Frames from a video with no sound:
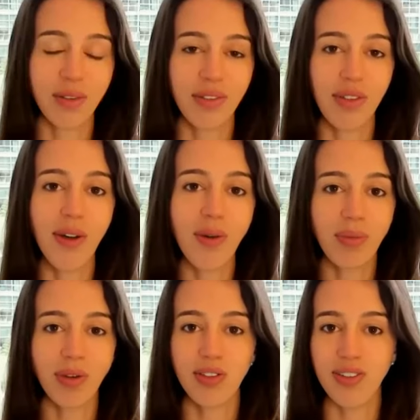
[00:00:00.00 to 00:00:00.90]
The
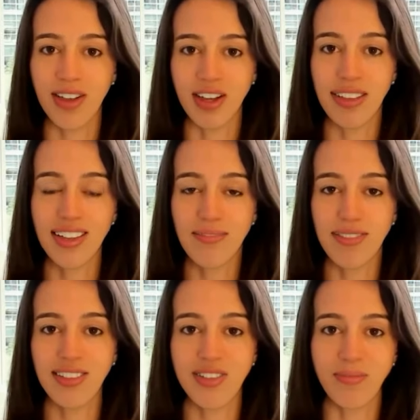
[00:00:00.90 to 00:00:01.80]
other approach I recommend
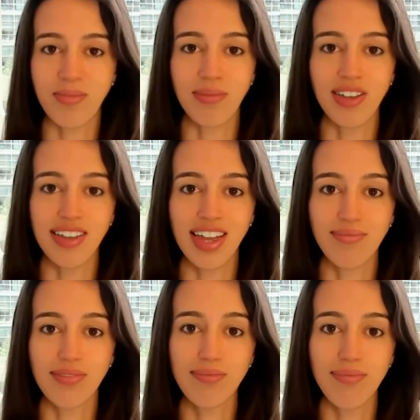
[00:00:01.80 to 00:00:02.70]
if they don't reply
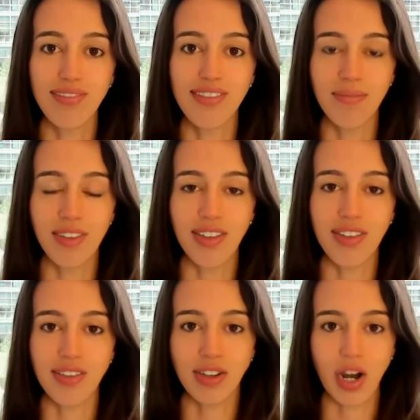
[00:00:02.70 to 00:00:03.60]
after the first
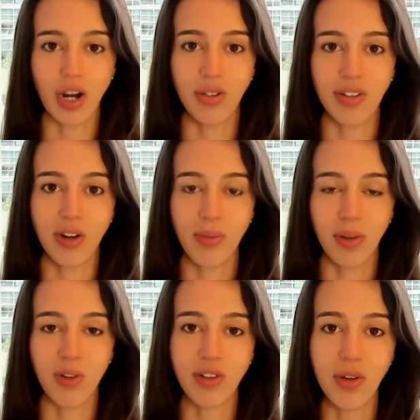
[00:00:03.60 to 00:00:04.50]
email is to also
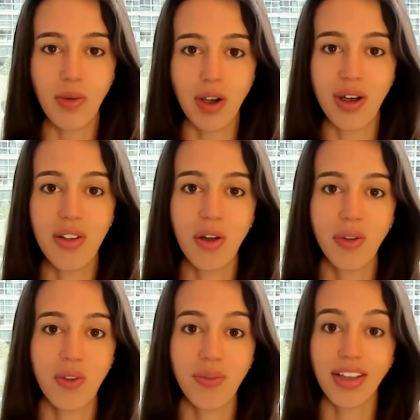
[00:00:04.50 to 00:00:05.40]
post your work on
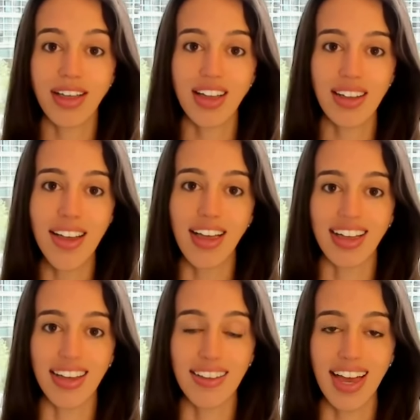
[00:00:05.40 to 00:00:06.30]
social media
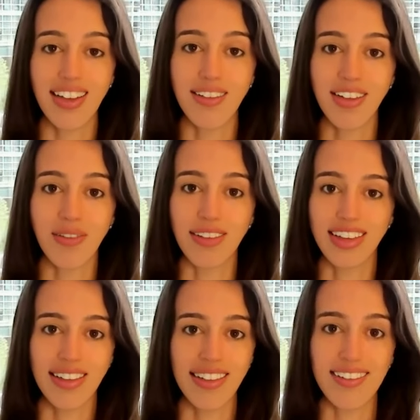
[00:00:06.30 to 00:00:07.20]
and tag the
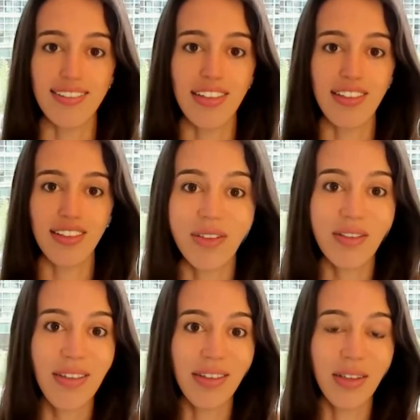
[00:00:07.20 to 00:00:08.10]
company in it.
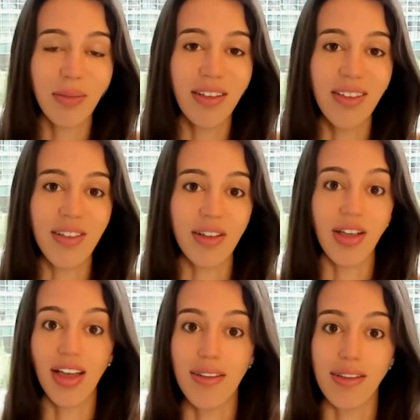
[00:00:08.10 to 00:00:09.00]
This increases
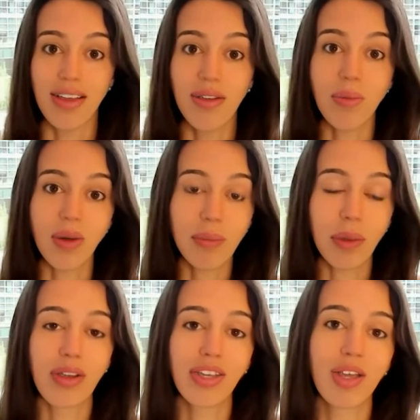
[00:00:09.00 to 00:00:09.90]
the chances that the
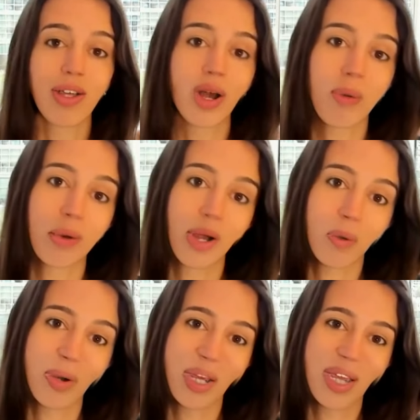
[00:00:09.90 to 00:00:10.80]
right person at the
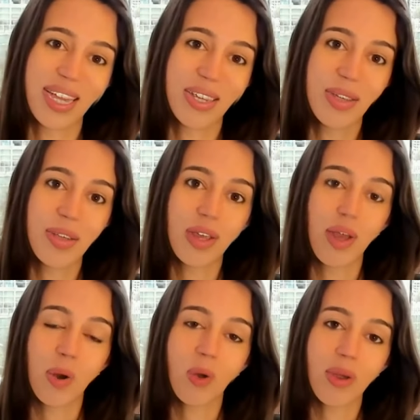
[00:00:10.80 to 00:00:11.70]
company will see it,
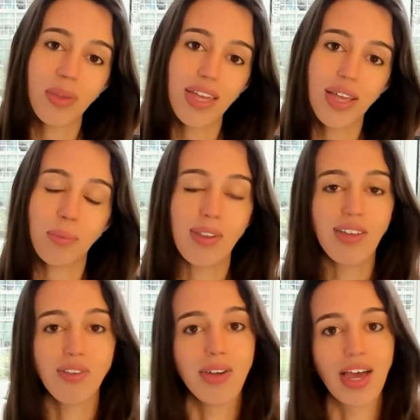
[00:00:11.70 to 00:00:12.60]
or that
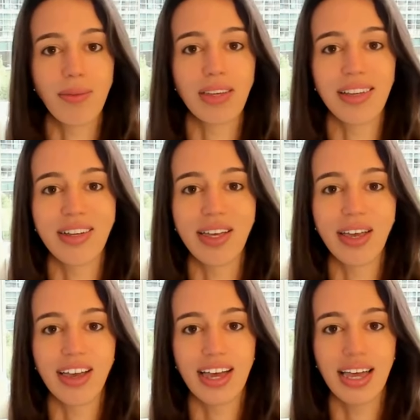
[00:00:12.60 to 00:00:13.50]
competitor companies
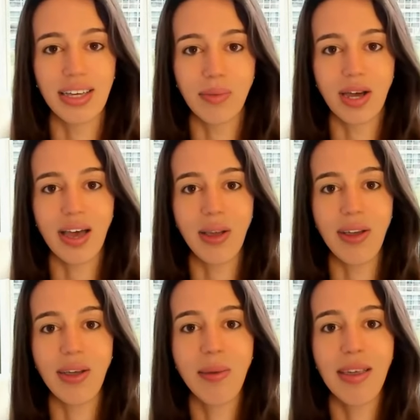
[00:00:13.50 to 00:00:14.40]
see it and end up
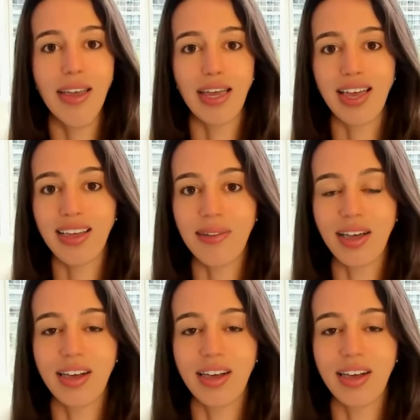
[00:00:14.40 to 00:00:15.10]
hiring you instead.